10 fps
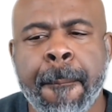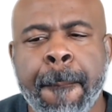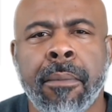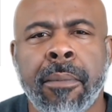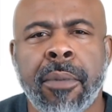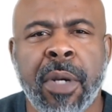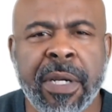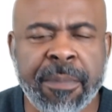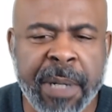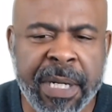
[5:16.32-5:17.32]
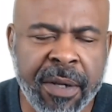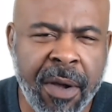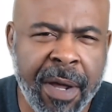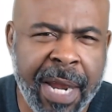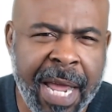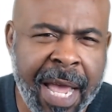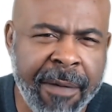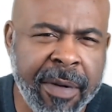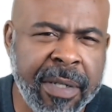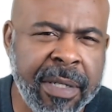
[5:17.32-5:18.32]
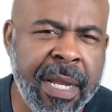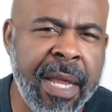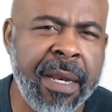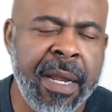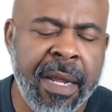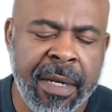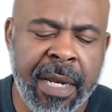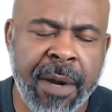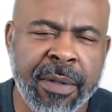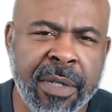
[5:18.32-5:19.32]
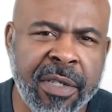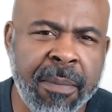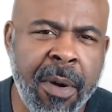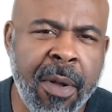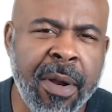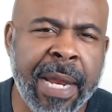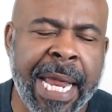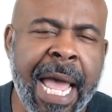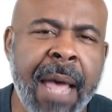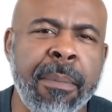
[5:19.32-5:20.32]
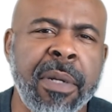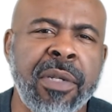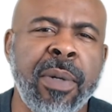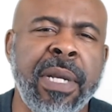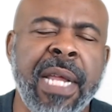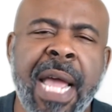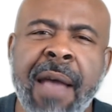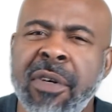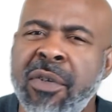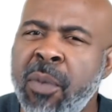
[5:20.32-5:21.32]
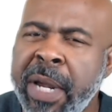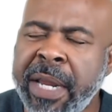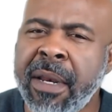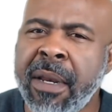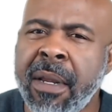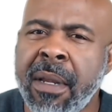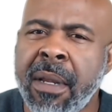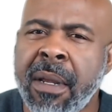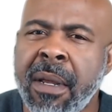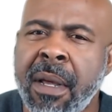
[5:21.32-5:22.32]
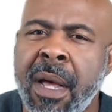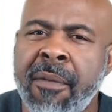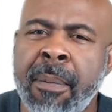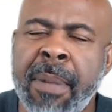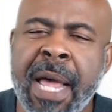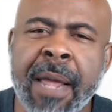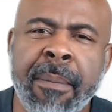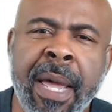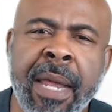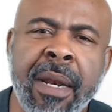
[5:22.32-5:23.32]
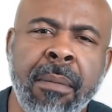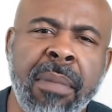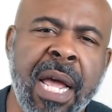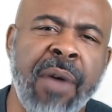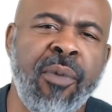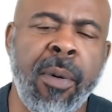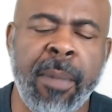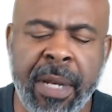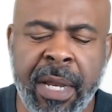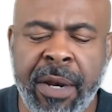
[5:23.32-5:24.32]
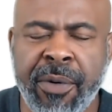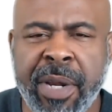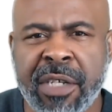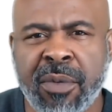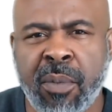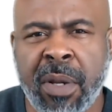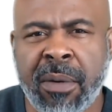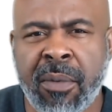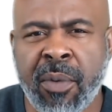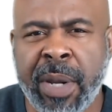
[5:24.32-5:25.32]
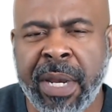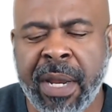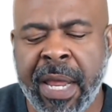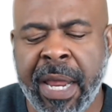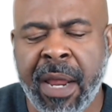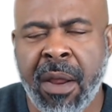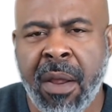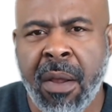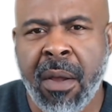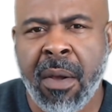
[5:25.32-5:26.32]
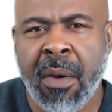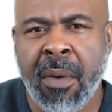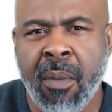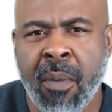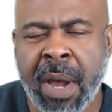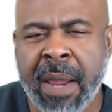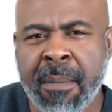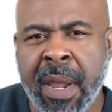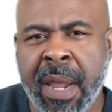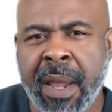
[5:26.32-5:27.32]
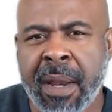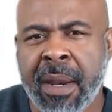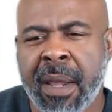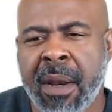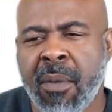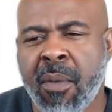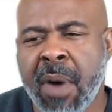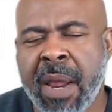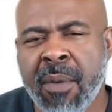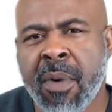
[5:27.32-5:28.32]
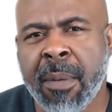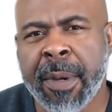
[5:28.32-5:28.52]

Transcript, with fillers: So this means on average that there is a smaller gap between the average weight of a black man and a black woman than there is between a white man and a white woman.